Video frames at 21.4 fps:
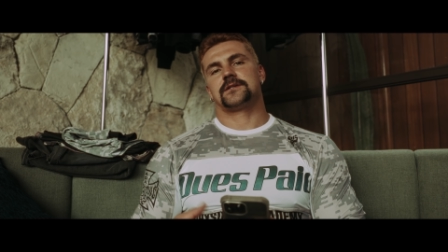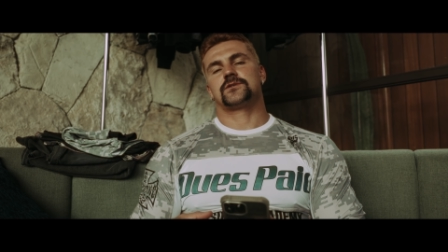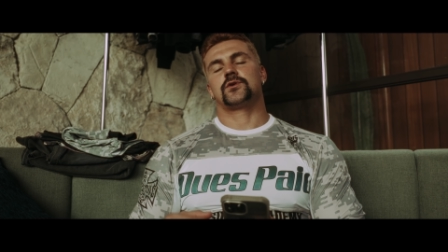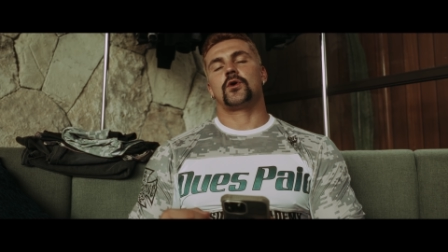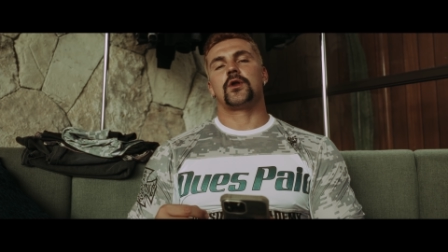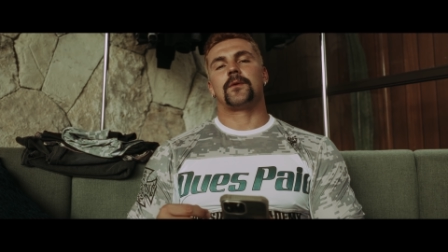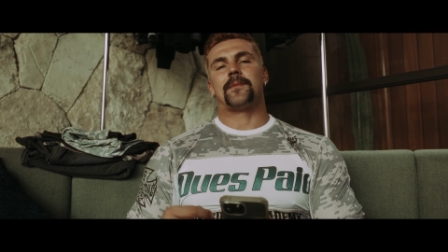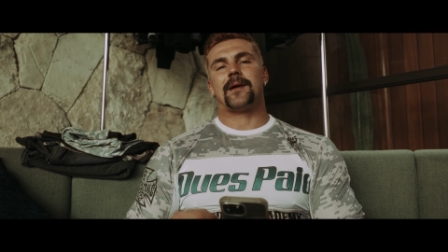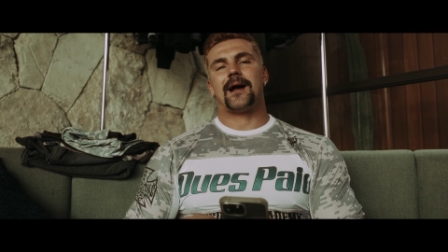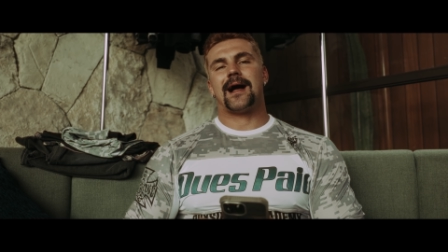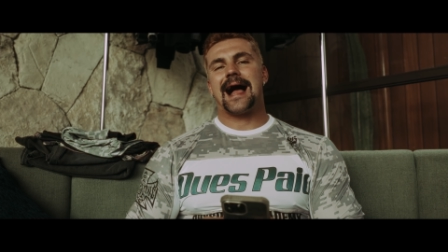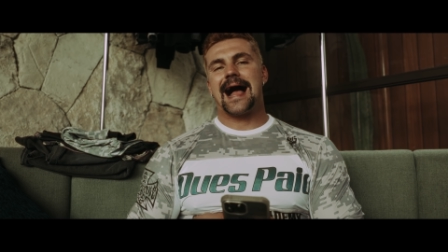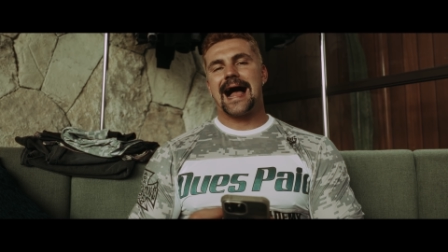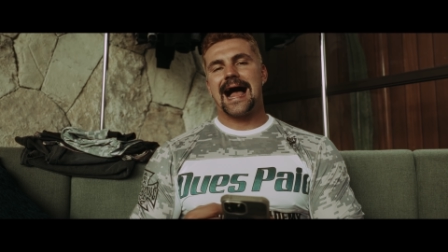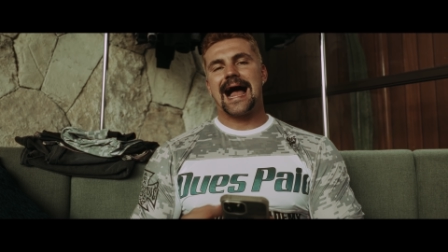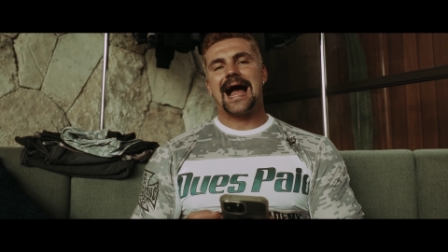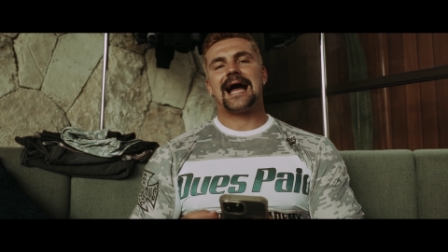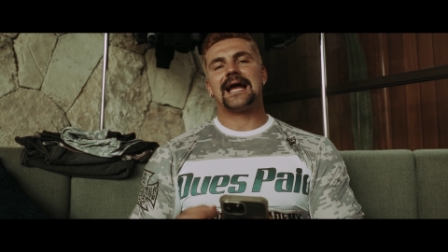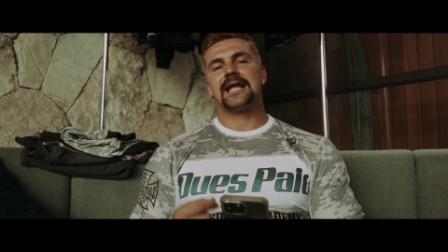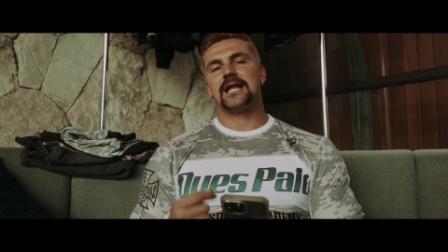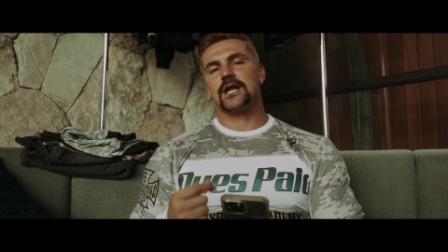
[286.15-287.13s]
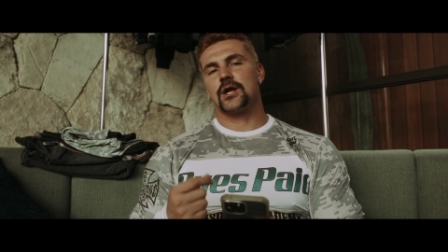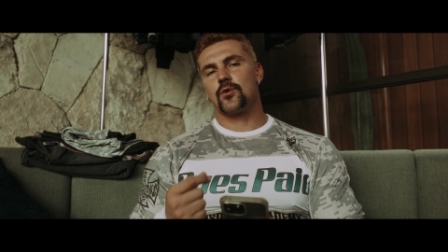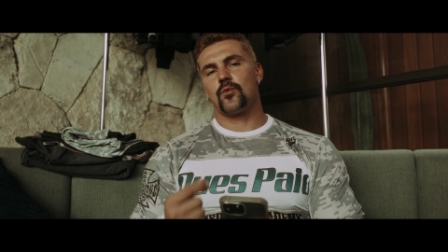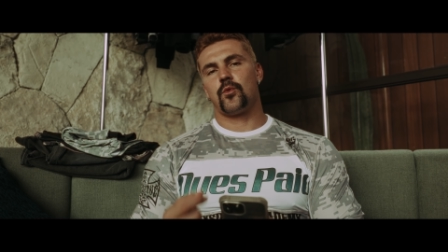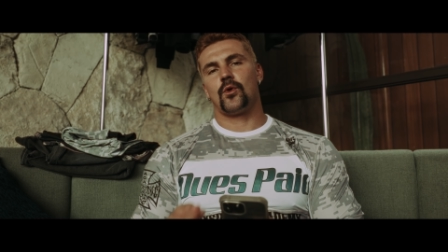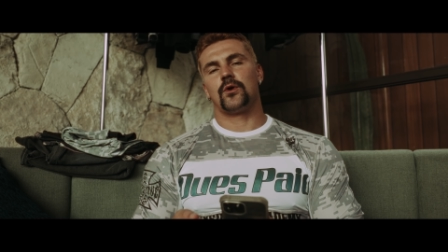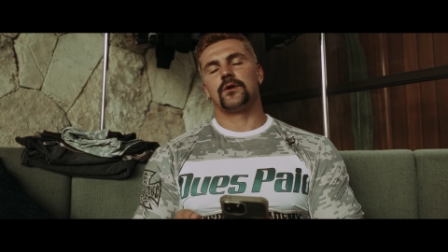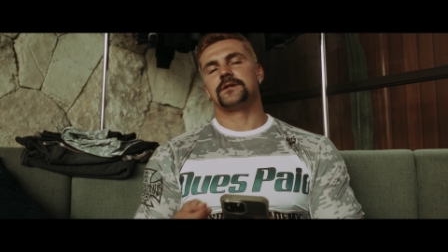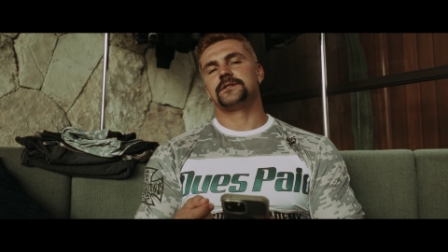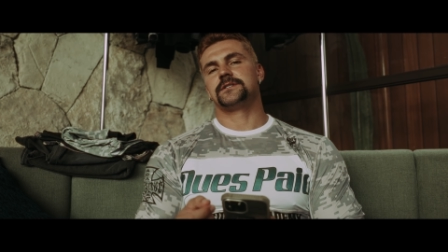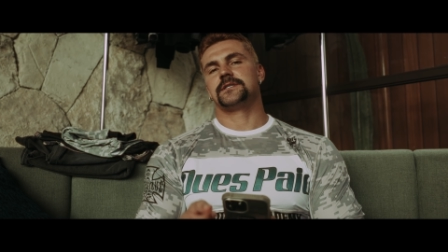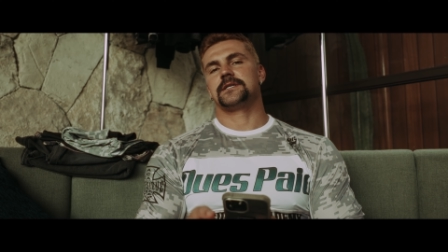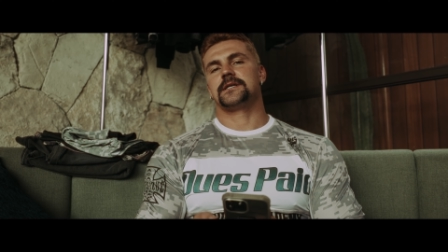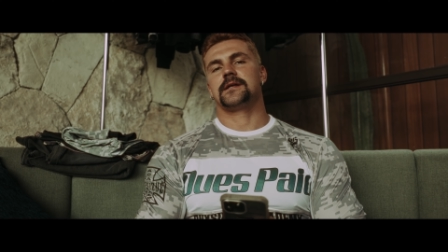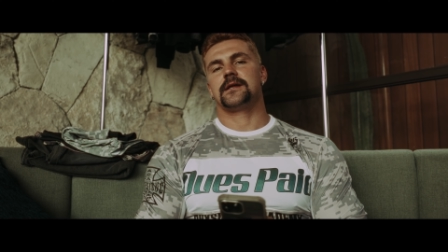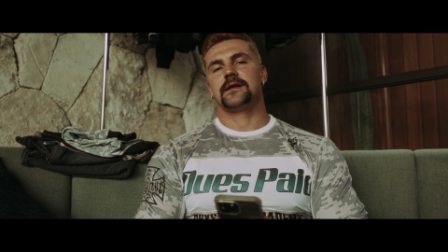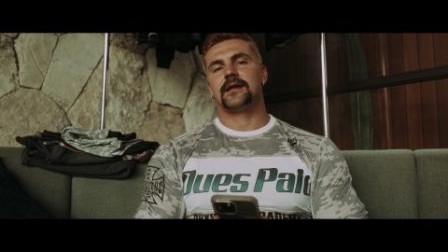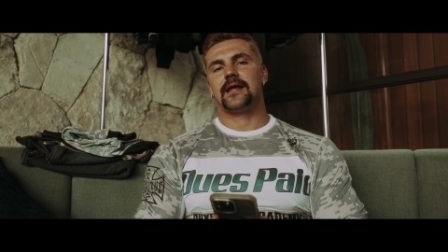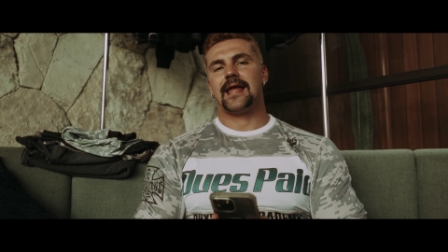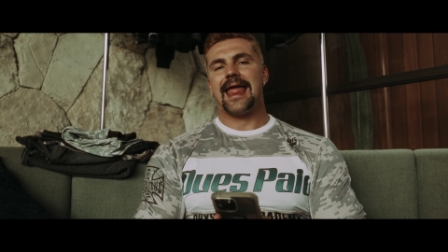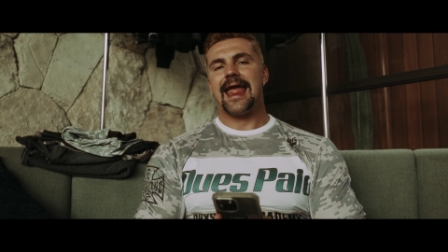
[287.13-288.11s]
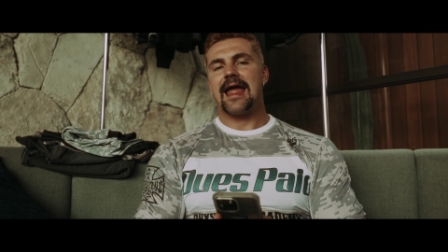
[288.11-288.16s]
it's all about high quality,
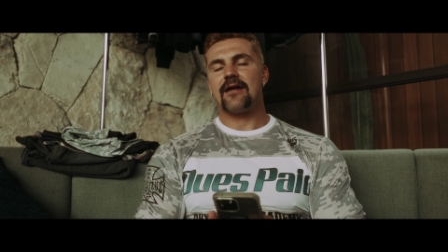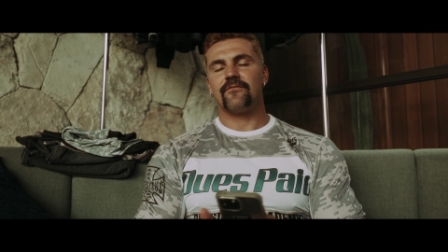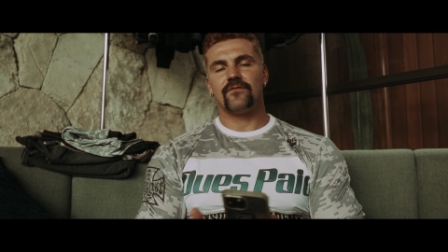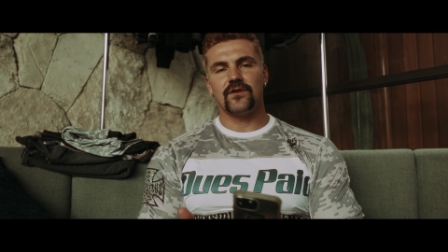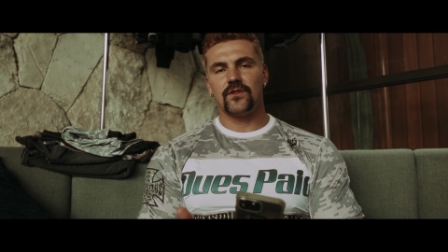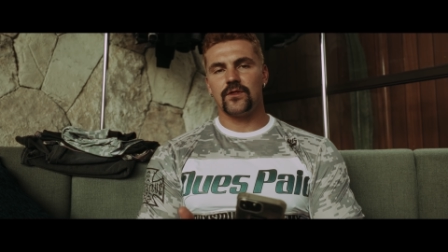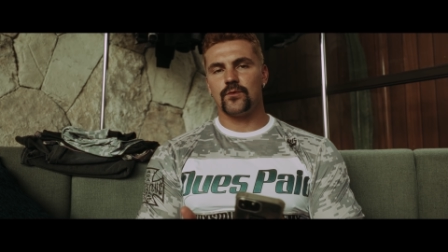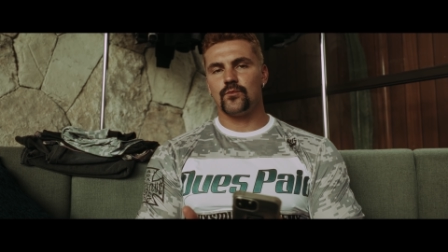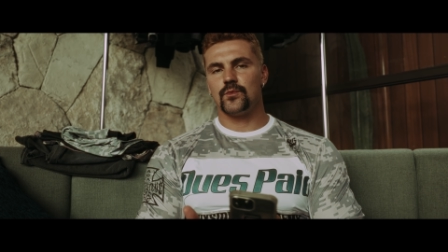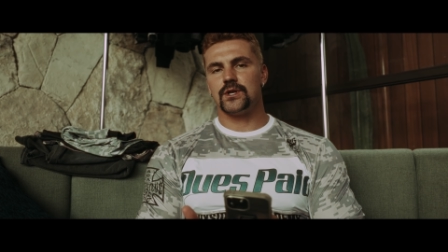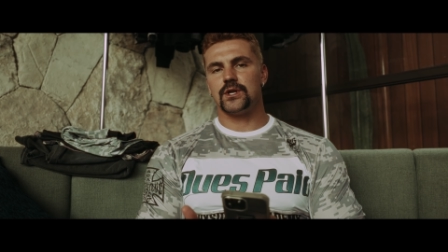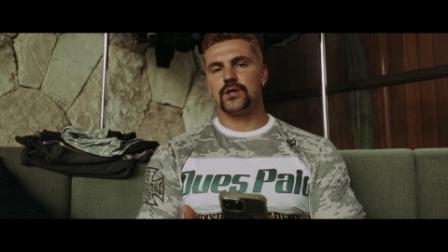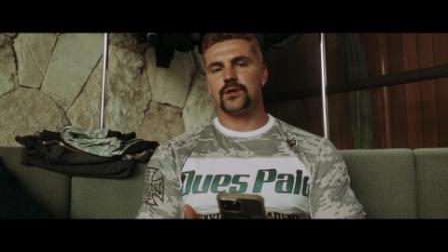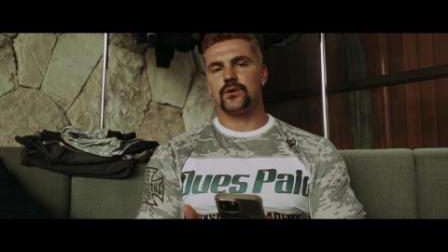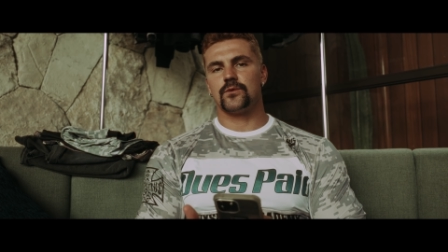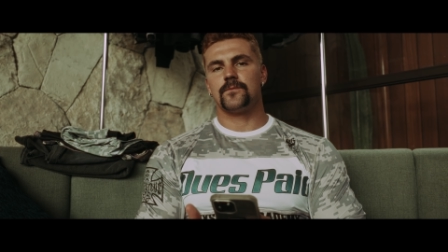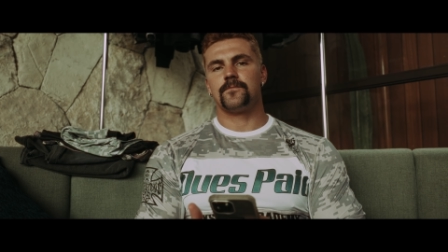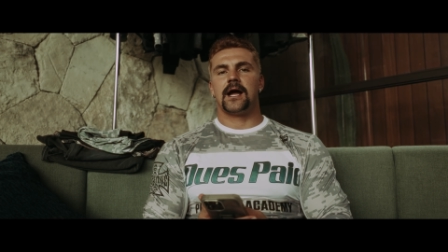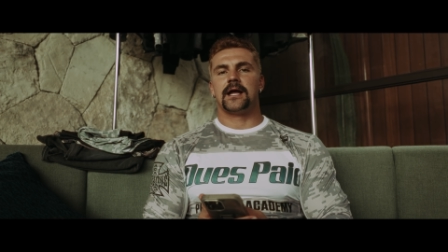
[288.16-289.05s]
everything we do.